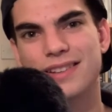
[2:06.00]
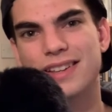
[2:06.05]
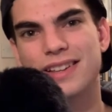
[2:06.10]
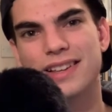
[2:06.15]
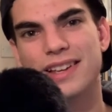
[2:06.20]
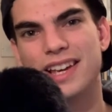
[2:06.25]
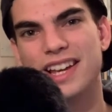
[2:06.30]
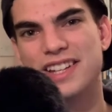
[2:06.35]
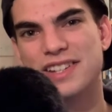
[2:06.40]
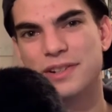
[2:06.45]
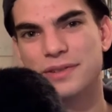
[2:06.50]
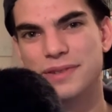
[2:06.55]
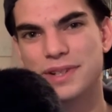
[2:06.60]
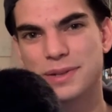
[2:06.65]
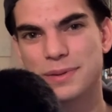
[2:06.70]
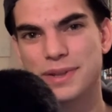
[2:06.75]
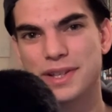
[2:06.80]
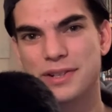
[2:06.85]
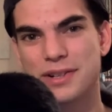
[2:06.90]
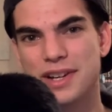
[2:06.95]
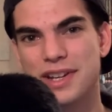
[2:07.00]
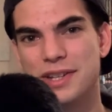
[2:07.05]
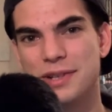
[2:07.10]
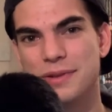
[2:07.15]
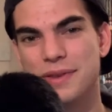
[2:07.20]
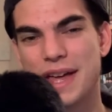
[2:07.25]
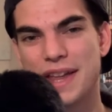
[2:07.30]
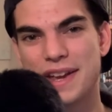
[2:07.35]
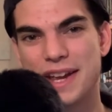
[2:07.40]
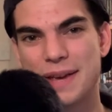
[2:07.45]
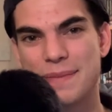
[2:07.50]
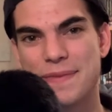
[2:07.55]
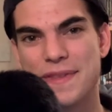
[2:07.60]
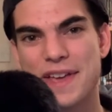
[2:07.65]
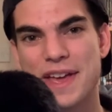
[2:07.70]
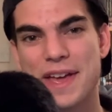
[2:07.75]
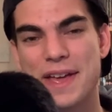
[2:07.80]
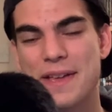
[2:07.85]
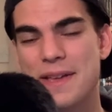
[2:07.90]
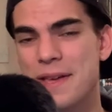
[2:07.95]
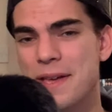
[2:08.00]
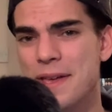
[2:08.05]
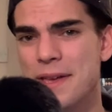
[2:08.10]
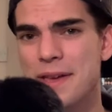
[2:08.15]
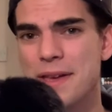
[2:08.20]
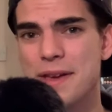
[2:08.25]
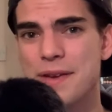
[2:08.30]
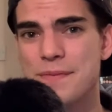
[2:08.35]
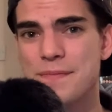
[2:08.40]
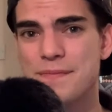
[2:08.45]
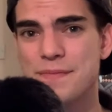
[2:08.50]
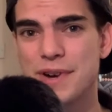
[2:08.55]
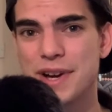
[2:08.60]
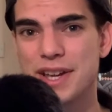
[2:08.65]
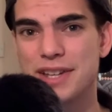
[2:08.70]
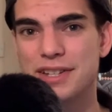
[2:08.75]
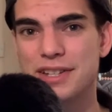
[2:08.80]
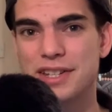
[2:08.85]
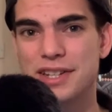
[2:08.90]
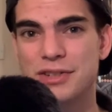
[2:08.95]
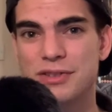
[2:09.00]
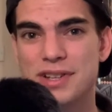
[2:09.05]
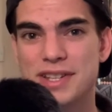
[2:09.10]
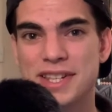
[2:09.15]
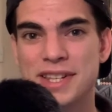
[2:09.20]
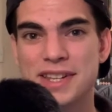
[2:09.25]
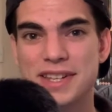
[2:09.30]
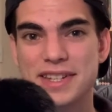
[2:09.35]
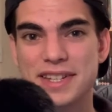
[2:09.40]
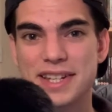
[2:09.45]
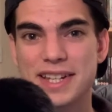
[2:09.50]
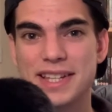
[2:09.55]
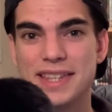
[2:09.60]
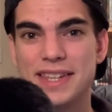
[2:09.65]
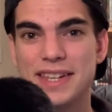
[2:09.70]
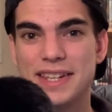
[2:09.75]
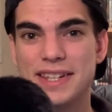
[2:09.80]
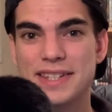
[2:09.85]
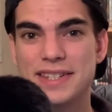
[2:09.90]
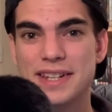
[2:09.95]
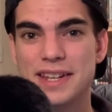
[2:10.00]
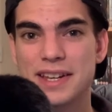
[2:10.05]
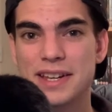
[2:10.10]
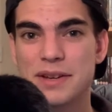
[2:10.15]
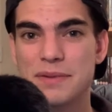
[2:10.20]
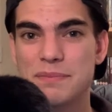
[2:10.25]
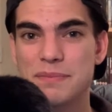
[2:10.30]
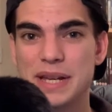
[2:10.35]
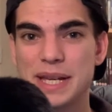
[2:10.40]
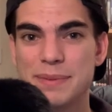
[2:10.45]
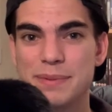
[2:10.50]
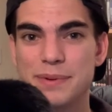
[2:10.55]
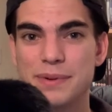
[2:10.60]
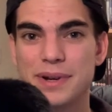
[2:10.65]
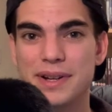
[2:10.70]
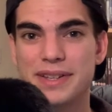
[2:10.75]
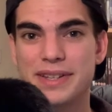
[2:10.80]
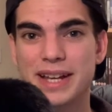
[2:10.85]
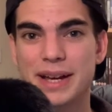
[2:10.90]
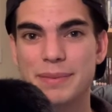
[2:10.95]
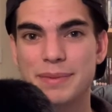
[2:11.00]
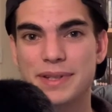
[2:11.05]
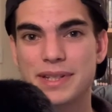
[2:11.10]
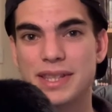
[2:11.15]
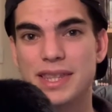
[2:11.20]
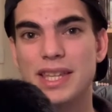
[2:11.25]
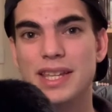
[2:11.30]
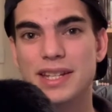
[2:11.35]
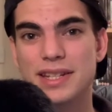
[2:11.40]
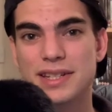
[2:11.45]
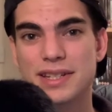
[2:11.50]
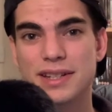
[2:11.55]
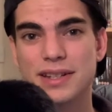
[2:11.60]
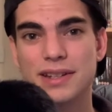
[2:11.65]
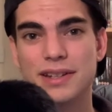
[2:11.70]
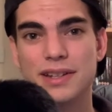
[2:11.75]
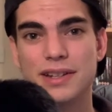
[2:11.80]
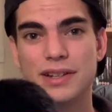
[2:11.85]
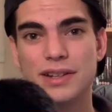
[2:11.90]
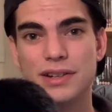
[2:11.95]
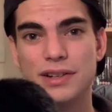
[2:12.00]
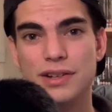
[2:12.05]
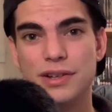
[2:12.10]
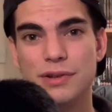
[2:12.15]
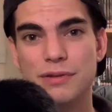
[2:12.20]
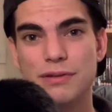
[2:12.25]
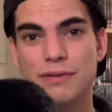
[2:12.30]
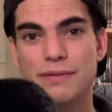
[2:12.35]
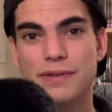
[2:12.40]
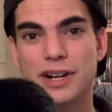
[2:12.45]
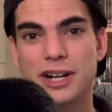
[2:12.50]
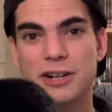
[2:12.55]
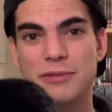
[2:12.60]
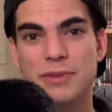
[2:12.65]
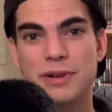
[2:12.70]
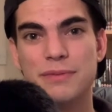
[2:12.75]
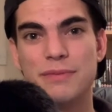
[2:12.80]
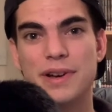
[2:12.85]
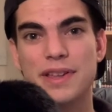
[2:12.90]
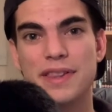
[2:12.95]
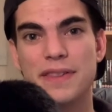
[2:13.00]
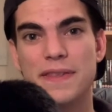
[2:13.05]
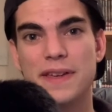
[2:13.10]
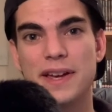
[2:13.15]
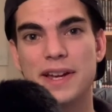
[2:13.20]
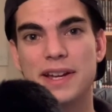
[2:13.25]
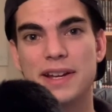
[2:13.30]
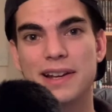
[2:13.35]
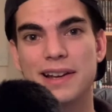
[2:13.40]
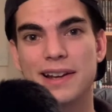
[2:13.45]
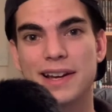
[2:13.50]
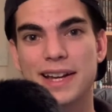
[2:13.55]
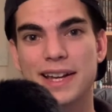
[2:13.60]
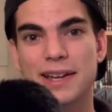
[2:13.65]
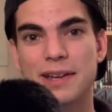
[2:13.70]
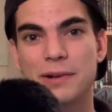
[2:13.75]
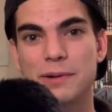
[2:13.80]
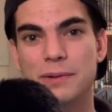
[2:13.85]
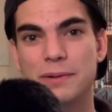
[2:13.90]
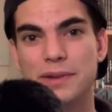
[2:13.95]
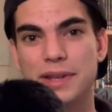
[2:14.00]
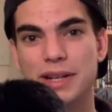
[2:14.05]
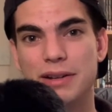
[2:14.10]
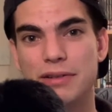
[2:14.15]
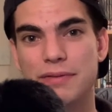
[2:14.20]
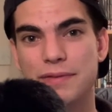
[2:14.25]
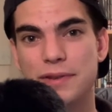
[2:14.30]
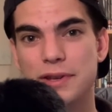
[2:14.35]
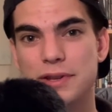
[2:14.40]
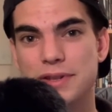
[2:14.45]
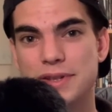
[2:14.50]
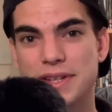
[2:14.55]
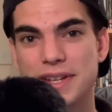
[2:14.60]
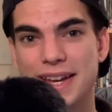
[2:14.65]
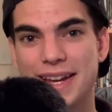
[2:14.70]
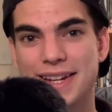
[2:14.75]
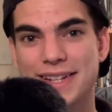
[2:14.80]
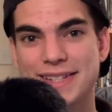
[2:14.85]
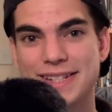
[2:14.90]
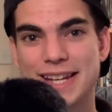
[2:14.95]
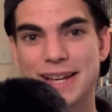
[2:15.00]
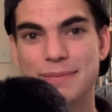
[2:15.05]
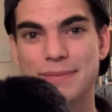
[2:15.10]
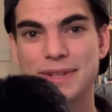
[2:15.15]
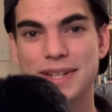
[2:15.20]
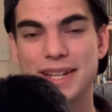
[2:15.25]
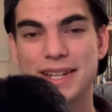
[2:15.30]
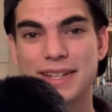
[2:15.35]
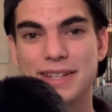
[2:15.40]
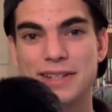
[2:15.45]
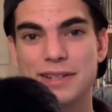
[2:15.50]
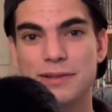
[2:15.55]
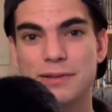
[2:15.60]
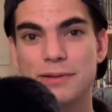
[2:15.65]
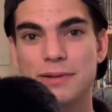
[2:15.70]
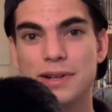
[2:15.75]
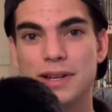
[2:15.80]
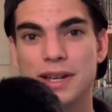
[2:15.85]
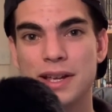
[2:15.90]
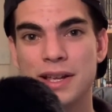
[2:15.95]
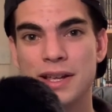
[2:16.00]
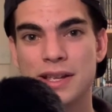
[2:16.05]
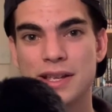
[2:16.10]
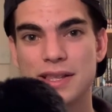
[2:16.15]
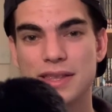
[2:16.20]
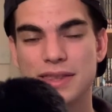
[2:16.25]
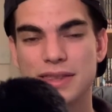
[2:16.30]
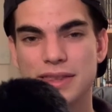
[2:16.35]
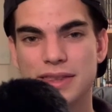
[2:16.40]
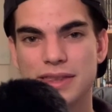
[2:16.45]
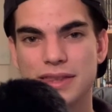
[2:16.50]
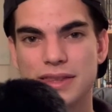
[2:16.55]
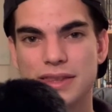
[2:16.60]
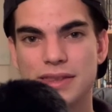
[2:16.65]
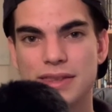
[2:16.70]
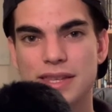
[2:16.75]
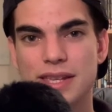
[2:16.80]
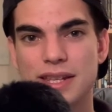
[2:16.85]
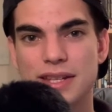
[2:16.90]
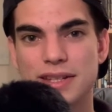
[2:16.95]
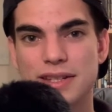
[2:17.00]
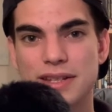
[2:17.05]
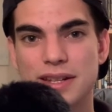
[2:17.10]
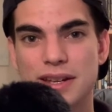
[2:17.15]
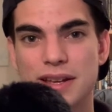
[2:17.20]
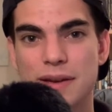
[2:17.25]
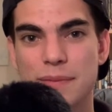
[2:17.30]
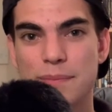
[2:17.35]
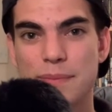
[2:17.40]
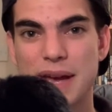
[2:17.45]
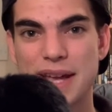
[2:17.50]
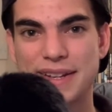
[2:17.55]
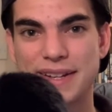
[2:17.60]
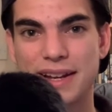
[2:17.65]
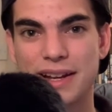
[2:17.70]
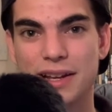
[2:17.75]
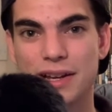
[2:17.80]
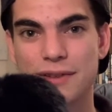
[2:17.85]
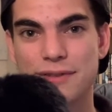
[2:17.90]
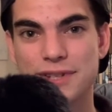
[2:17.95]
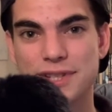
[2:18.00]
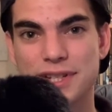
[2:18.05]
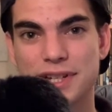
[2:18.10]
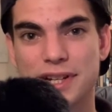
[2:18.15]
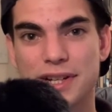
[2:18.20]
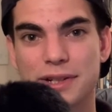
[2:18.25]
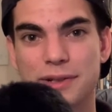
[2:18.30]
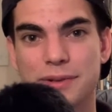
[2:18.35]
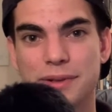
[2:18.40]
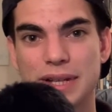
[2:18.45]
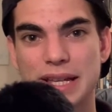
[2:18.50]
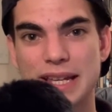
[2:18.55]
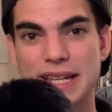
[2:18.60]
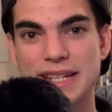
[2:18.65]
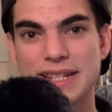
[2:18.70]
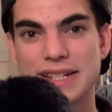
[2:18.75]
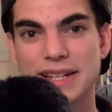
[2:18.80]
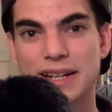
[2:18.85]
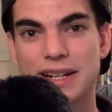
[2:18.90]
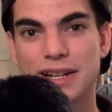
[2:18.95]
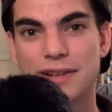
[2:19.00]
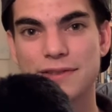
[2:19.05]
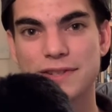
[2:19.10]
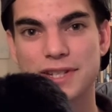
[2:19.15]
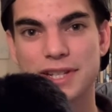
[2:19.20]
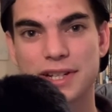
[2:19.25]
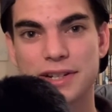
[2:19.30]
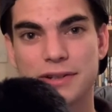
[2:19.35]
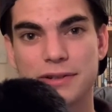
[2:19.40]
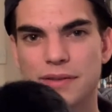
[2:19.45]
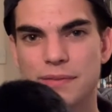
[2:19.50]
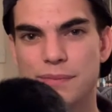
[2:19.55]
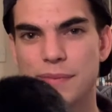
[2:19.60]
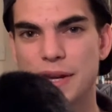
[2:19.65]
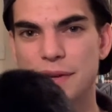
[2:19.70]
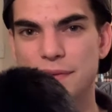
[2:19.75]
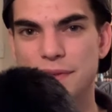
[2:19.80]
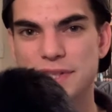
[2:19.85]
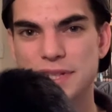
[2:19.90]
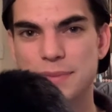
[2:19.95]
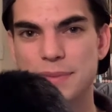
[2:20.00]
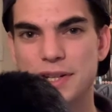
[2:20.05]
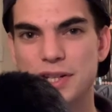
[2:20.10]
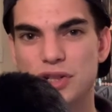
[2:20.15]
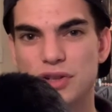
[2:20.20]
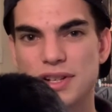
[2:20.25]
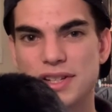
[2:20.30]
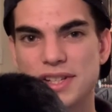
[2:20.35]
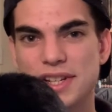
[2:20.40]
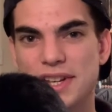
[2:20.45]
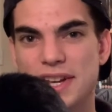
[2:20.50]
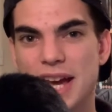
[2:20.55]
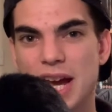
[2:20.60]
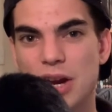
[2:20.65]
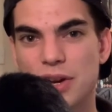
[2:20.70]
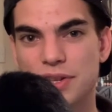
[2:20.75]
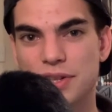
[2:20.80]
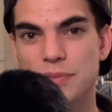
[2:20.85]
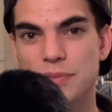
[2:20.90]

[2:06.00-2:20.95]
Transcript: it's obvious what they're trying to do with that name there. But it's just interesting to see these people adapt to this new environment, whether they like it or they refuse to accept into this better lifestyle, easier lifestyle, made for some interesting character